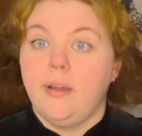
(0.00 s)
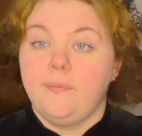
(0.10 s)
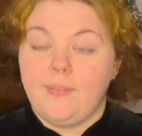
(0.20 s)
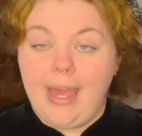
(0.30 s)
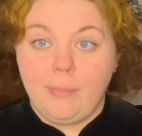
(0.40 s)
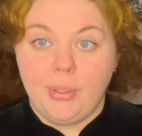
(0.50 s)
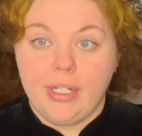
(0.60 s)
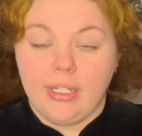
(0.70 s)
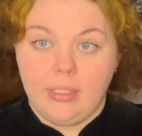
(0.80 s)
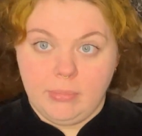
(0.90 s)

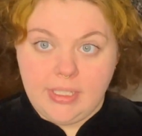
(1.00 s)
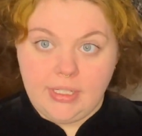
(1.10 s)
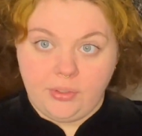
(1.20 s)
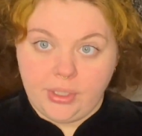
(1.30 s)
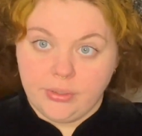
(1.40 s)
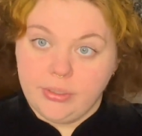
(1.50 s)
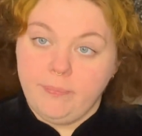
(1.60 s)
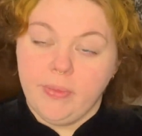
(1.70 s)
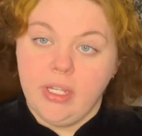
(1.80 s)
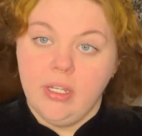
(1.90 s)
fabric and material
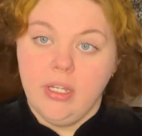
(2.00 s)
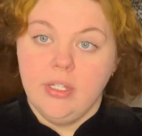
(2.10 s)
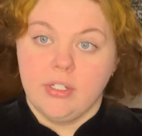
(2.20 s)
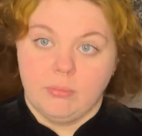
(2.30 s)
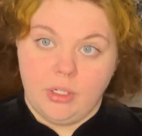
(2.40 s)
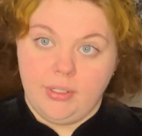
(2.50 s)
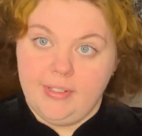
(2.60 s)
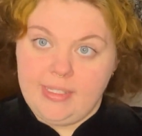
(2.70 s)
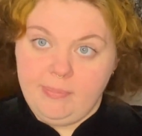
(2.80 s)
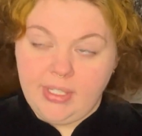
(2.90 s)
to work on
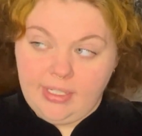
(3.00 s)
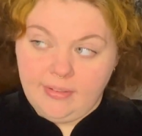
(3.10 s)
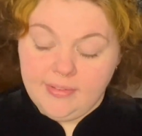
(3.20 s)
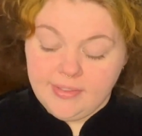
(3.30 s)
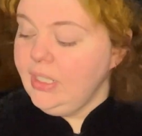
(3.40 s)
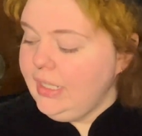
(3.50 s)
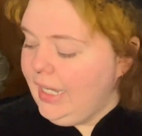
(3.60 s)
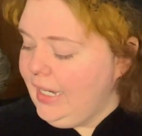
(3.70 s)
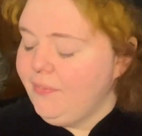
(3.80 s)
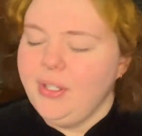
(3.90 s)
some things,
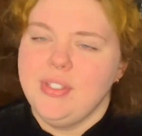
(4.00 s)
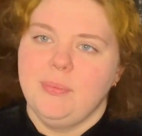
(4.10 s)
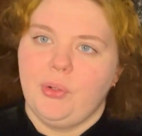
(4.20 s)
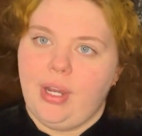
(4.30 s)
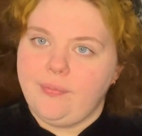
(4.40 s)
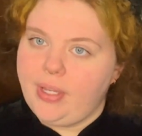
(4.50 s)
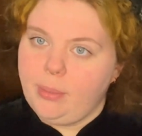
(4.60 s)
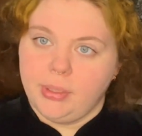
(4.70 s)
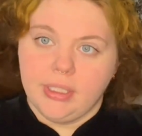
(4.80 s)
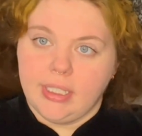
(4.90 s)
and I found some great
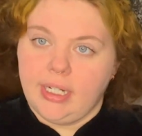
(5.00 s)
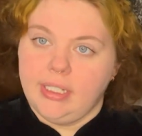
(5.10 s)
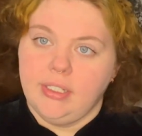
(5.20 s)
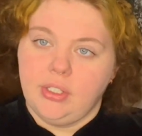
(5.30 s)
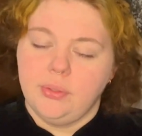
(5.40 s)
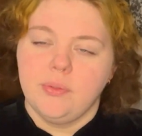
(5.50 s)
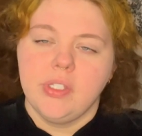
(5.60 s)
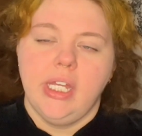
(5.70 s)
fabric that I can use.